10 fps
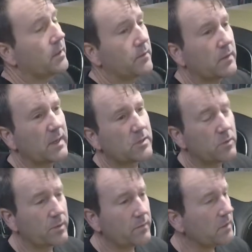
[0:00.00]
if you guys
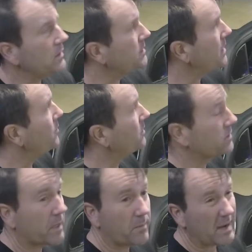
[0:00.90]
know what a VE table
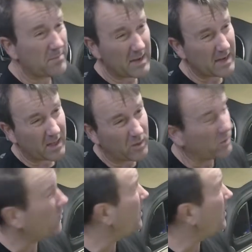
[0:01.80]
looks like, mine may not look